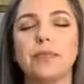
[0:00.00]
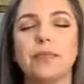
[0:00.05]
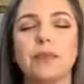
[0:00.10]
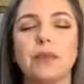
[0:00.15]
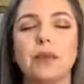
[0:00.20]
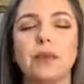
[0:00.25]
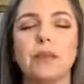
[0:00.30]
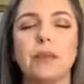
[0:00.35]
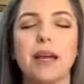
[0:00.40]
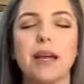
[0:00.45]

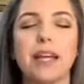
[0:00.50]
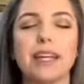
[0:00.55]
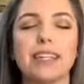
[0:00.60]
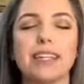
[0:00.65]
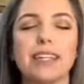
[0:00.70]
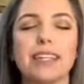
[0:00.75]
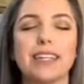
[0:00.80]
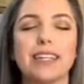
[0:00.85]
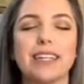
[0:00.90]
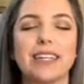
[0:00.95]
that might
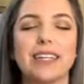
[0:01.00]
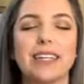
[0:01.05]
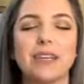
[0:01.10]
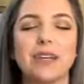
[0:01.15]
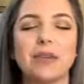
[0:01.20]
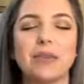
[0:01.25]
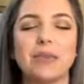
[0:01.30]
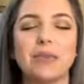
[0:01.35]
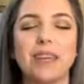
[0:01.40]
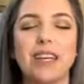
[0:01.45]

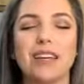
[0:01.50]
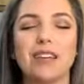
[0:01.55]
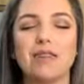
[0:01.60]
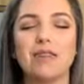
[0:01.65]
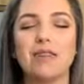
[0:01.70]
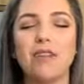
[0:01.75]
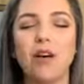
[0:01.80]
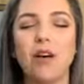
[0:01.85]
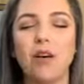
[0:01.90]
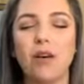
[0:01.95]
be
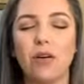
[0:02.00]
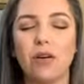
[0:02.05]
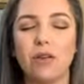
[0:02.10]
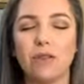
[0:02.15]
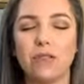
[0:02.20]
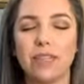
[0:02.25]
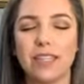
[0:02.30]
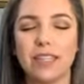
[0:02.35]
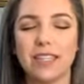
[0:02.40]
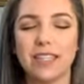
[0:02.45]

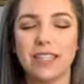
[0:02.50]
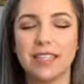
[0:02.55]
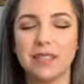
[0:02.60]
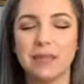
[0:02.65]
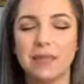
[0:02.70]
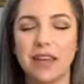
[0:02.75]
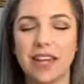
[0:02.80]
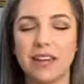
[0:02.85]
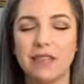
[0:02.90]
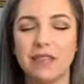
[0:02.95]
involved in this
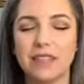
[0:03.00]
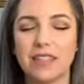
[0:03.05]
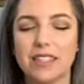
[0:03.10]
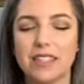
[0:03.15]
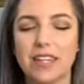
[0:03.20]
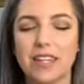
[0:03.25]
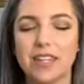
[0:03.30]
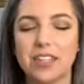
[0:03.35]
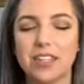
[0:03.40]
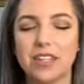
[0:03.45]

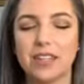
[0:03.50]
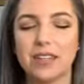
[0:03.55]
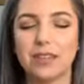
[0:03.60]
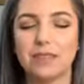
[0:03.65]
manifestation.